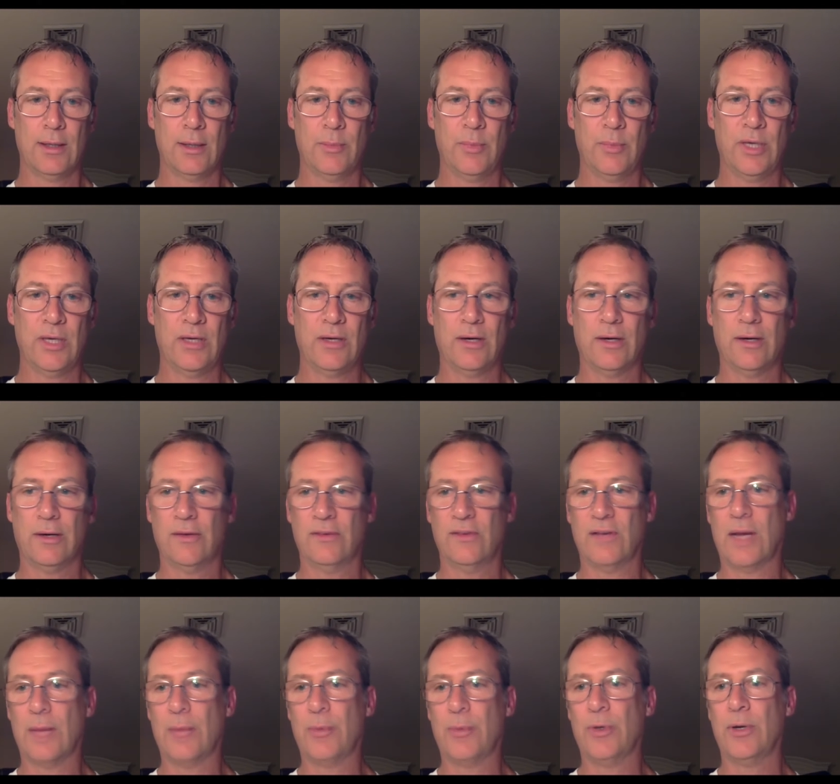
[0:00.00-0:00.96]
because
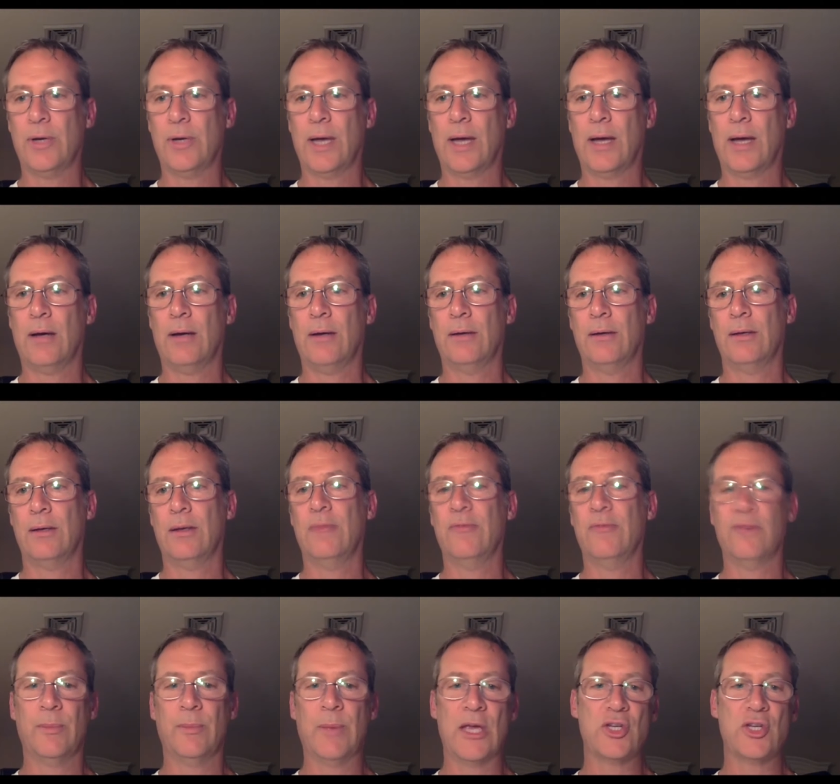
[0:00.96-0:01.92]
I put out
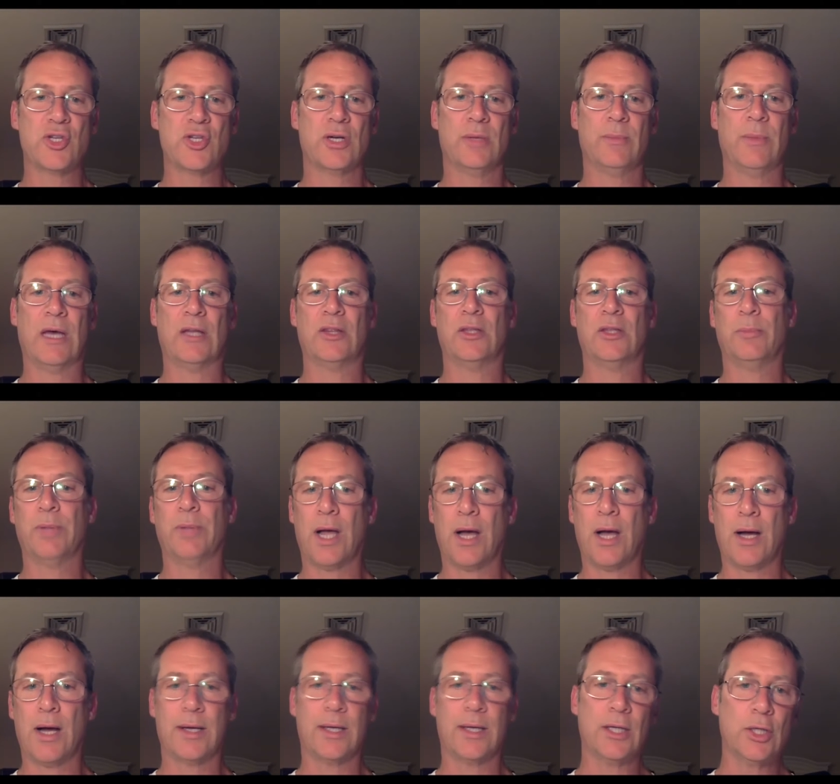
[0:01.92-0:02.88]
information about the
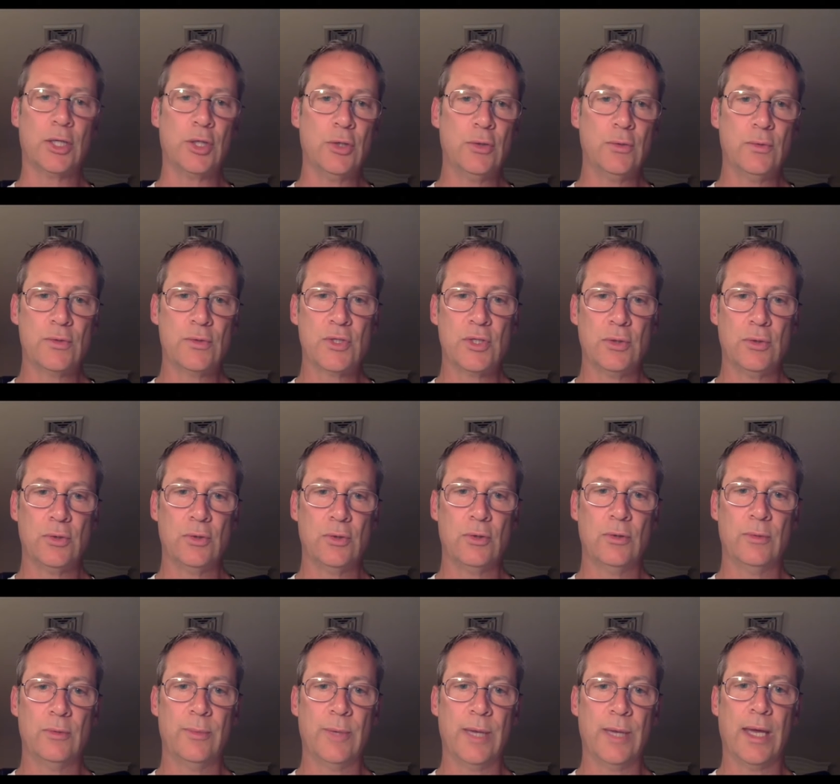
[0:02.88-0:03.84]
blog and the
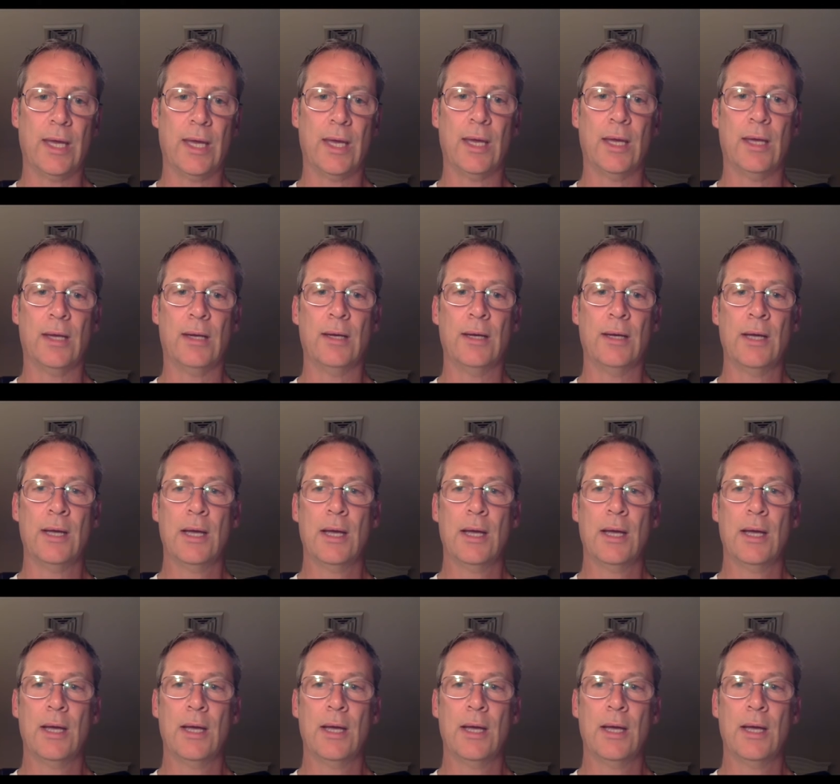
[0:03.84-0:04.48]
YouTube, and